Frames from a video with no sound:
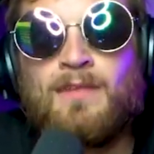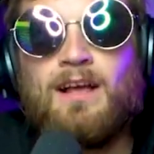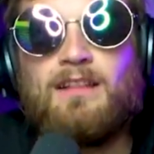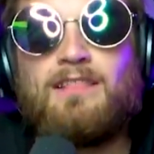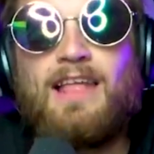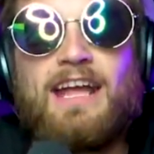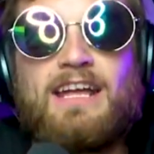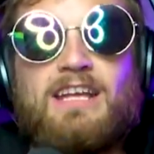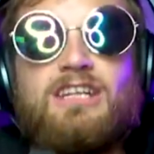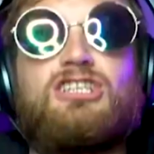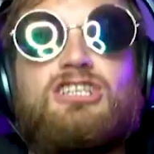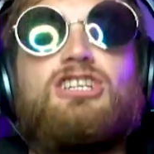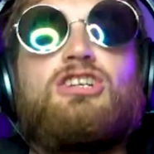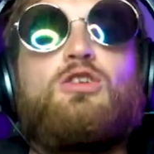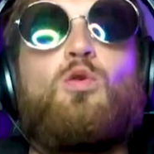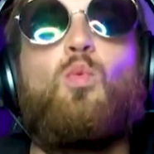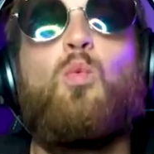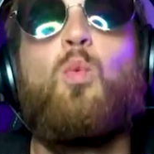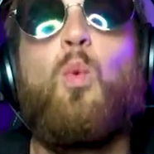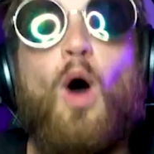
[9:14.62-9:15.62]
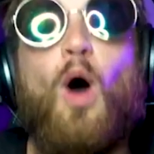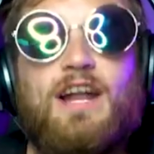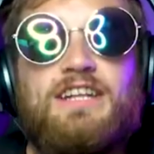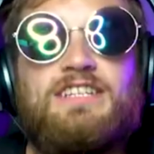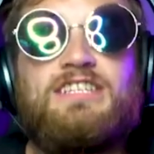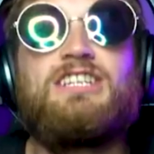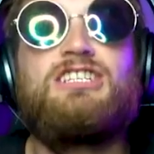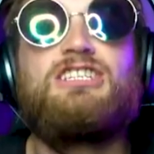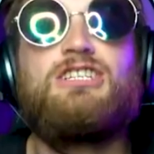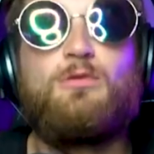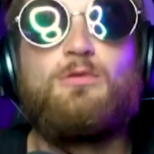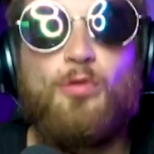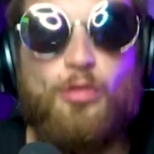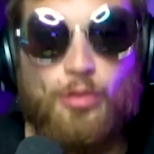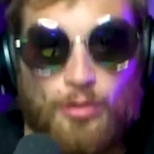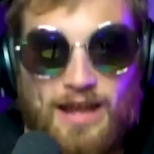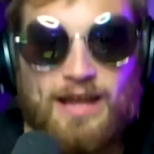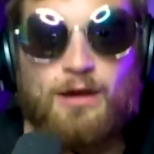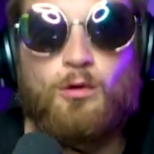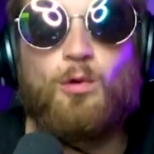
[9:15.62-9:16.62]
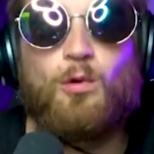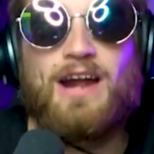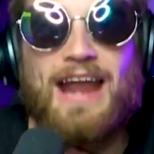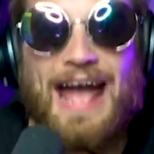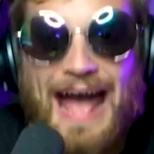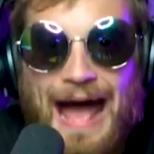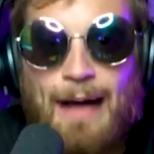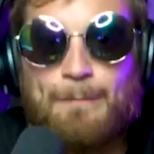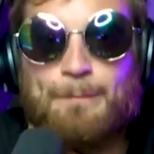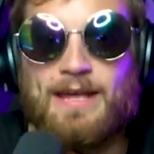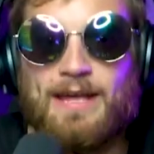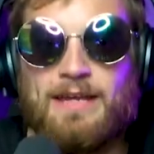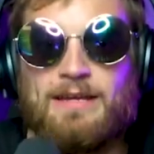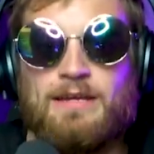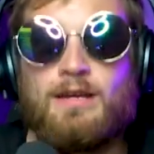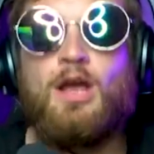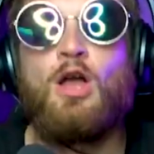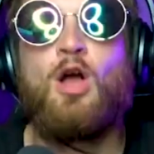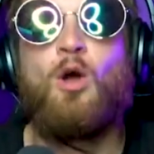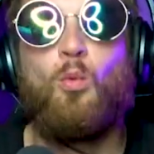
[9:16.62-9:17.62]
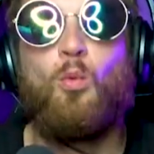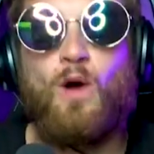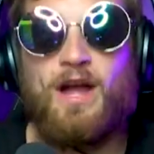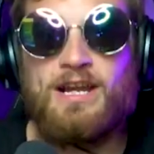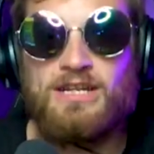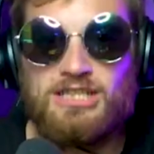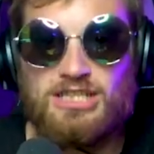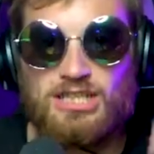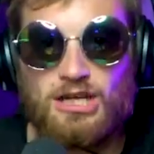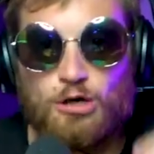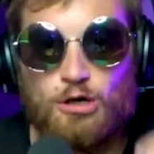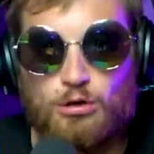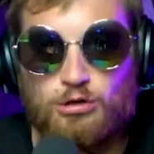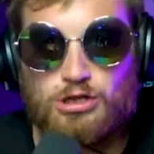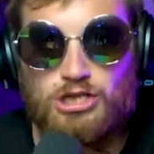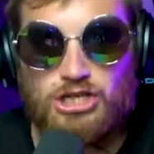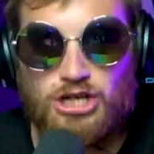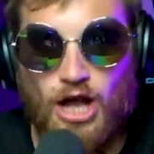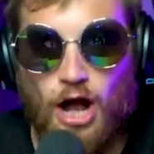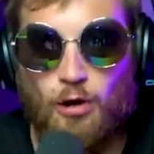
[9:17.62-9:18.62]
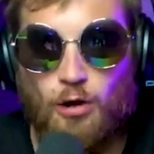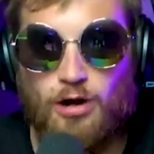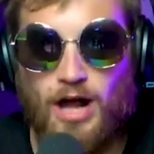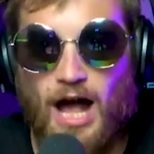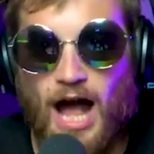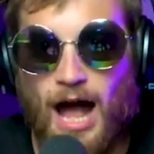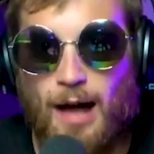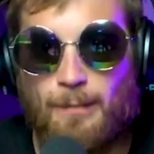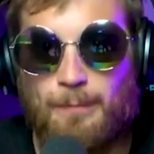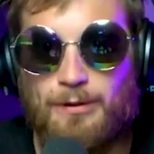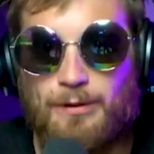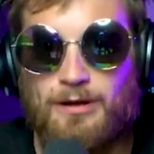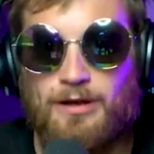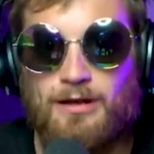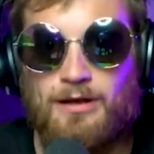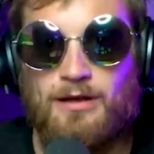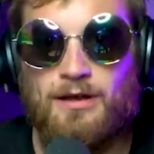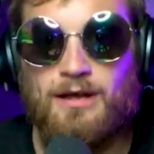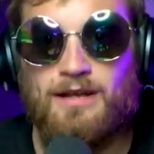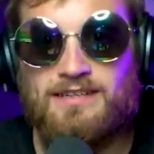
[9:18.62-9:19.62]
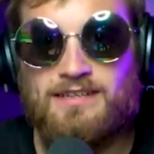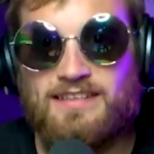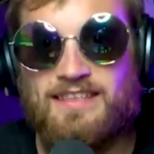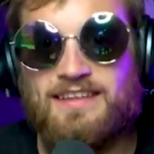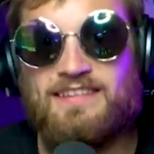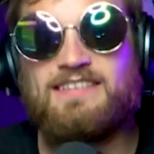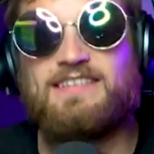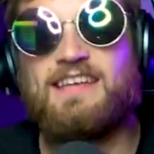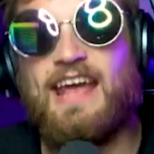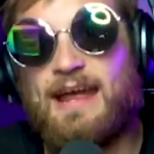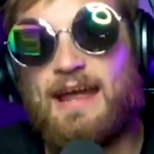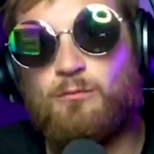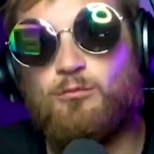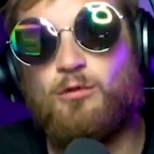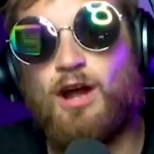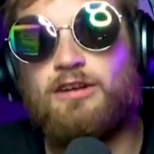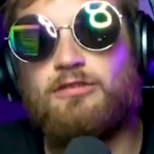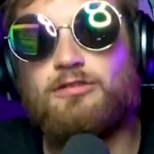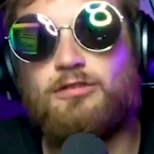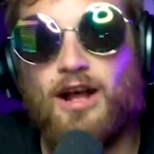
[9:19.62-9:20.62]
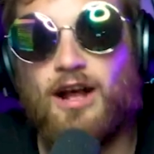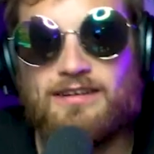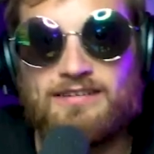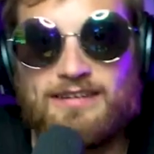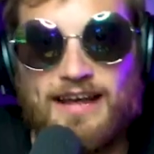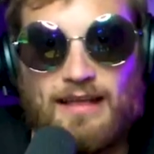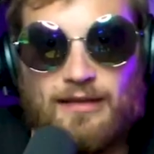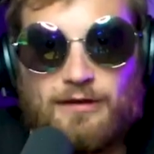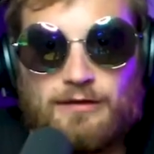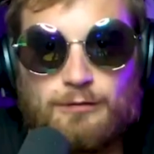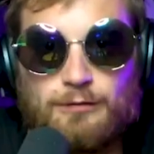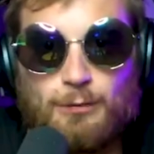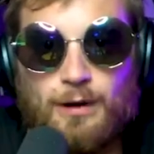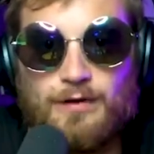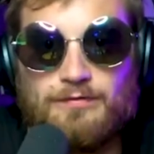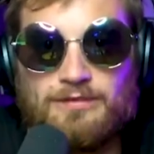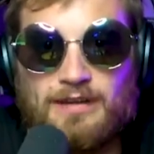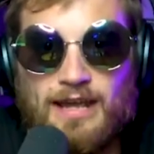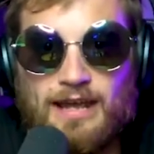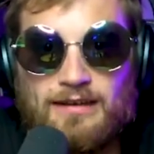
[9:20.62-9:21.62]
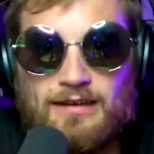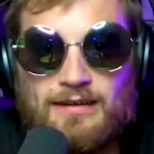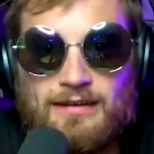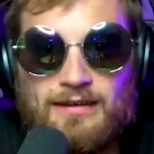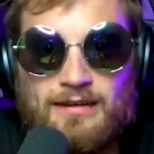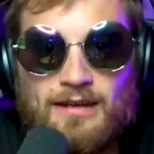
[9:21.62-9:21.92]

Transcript: Like, what did you think would happen when you showed up to the same restaurant Taylor Swift did?